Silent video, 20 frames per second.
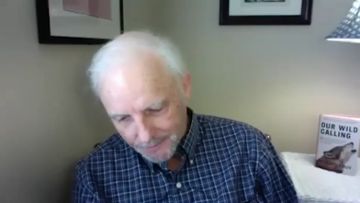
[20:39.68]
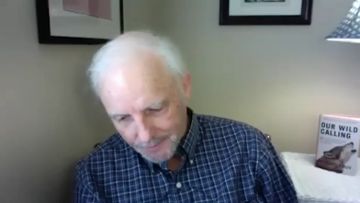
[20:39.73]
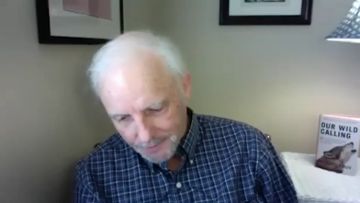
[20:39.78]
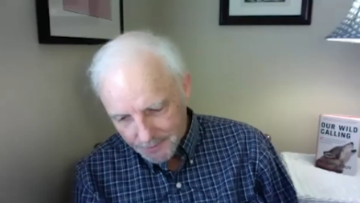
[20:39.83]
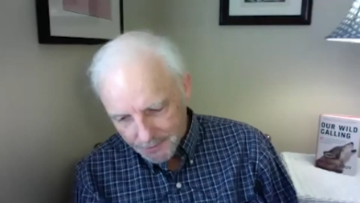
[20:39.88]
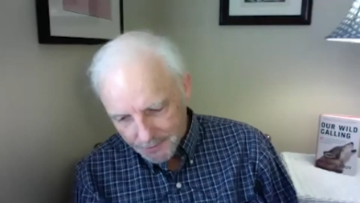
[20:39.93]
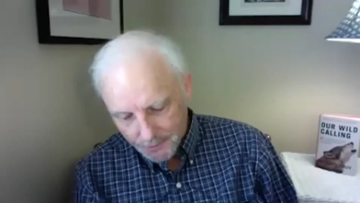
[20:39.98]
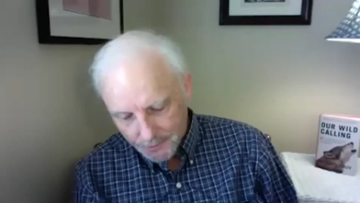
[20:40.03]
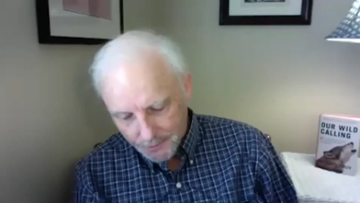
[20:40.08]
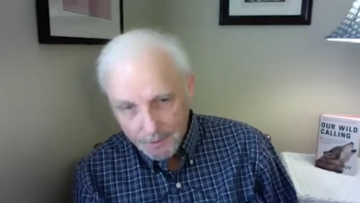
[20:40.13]
the
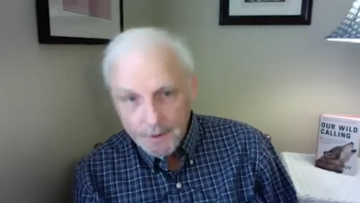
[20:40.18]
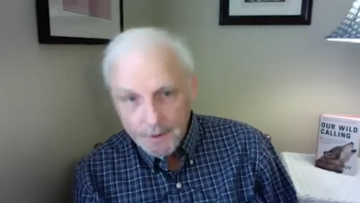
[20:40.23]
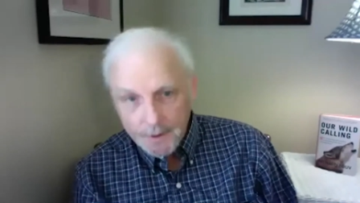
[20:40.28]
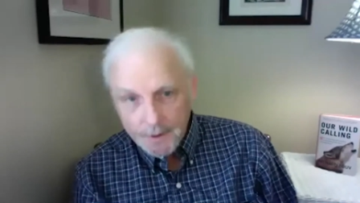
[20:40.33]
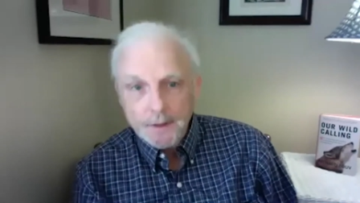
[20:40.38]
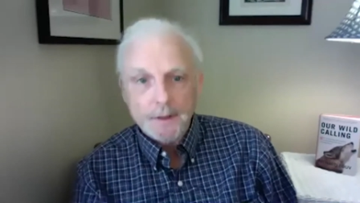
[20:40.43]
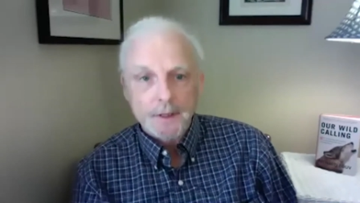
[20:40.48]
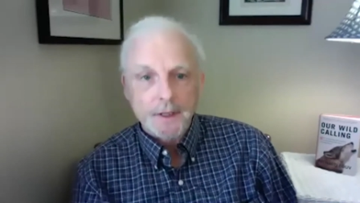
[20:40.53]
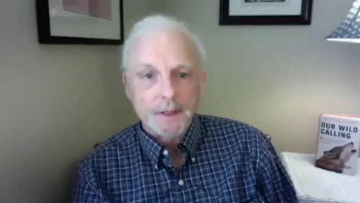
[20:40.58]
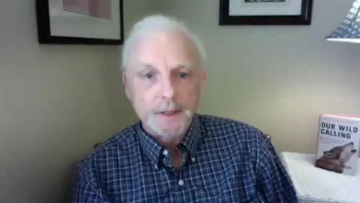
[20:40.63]
shore and
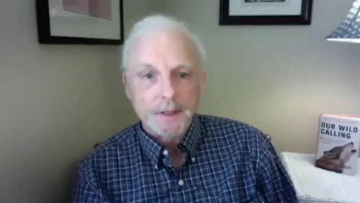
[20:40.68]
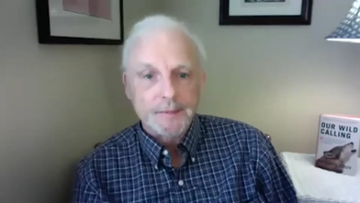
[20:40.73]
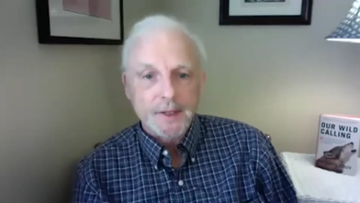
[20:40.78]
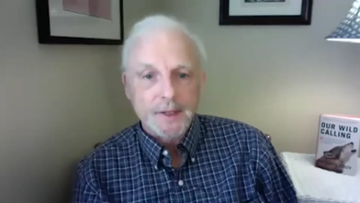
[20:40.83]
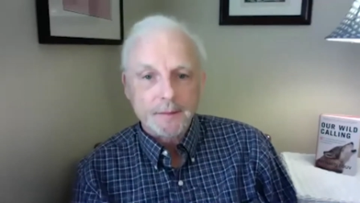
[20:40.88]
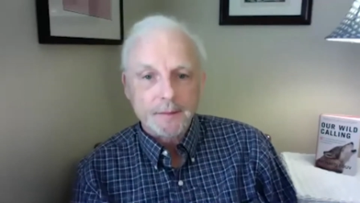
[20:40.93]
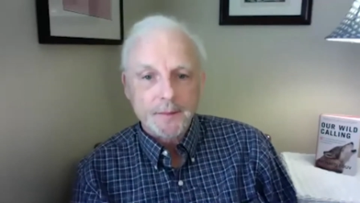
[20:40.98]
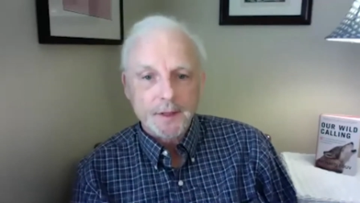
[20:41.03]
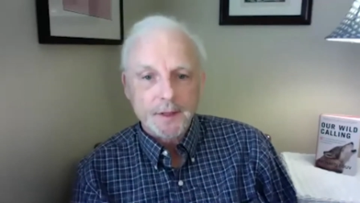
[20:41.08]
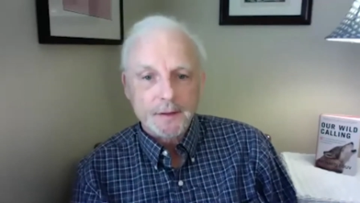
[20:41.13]
look up at
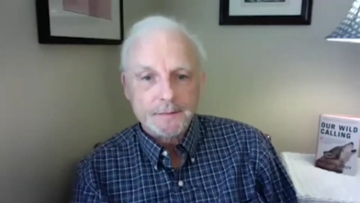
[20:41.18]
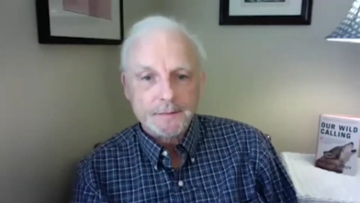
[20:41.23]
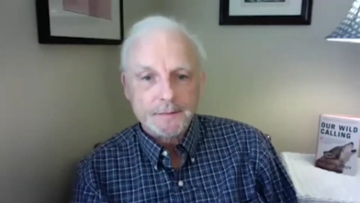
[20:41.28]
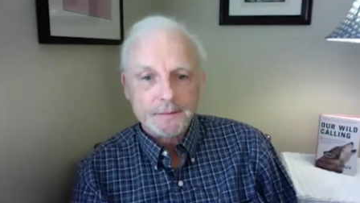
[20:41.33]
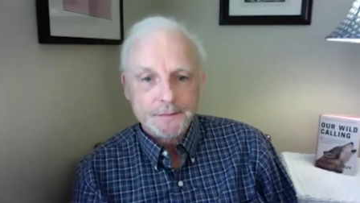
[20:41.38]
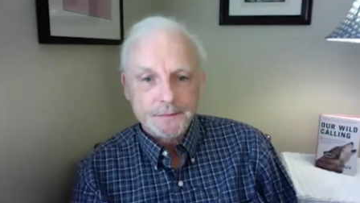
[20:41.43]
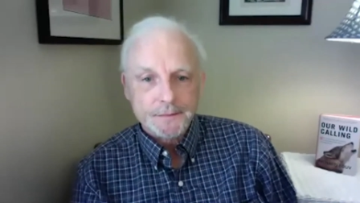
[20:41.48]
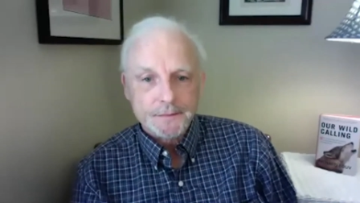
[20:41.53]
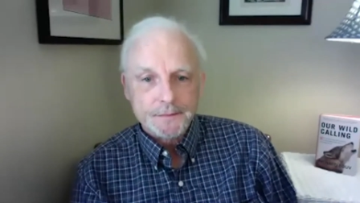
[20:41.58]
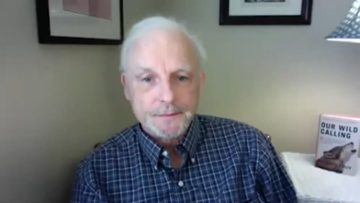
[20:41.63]
me.
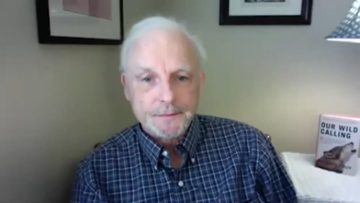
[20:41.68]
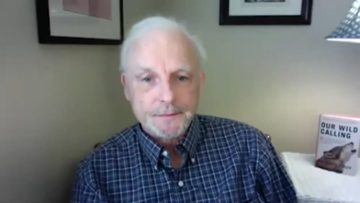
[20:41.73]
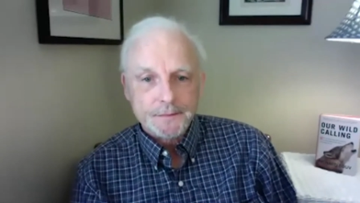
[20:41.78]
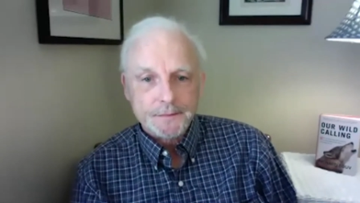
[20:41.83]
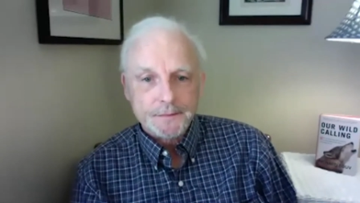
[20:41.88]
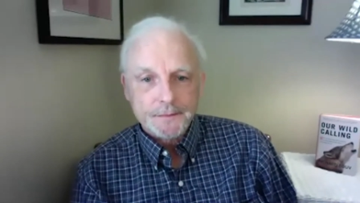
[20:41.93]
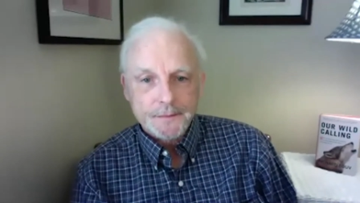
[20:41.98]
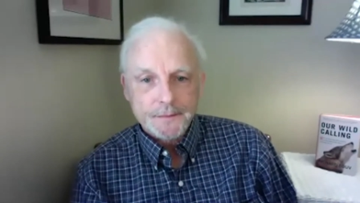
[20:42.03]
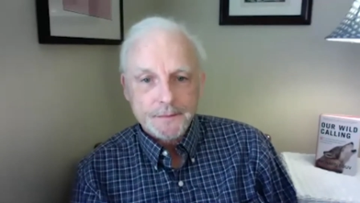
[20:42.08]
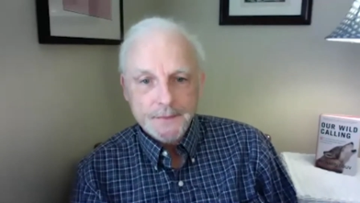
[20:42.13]

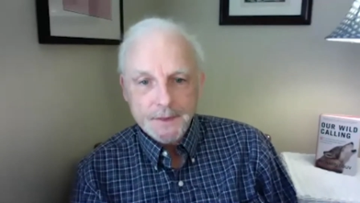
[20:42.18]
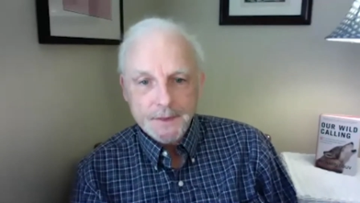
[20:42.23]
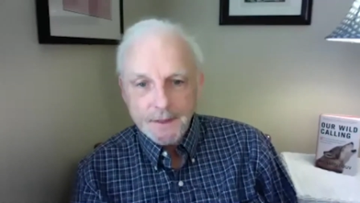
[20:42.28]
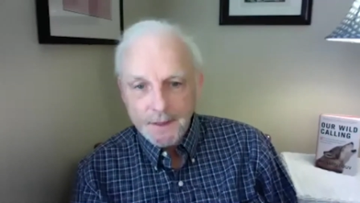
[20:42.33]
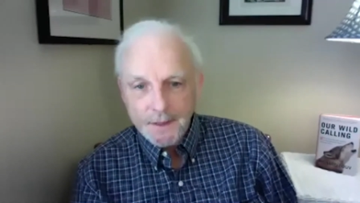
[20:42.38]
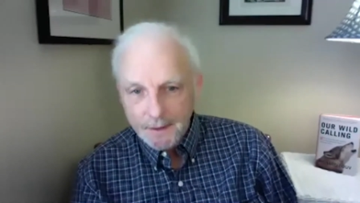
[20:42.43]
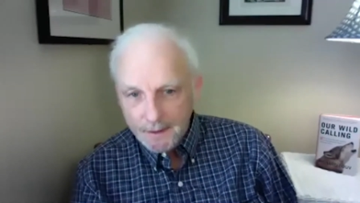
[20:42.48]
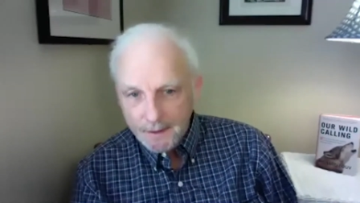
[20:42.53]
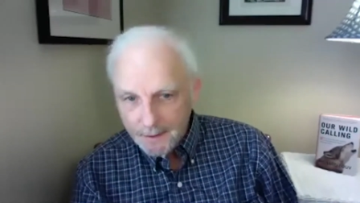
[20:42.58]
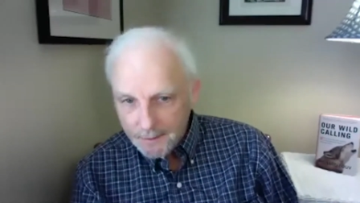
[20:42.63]
And
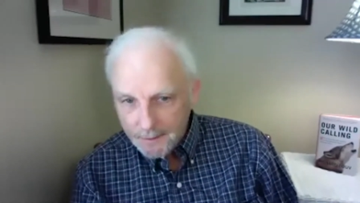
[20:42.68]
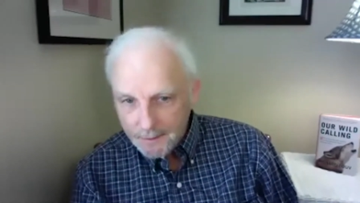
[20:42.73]
then go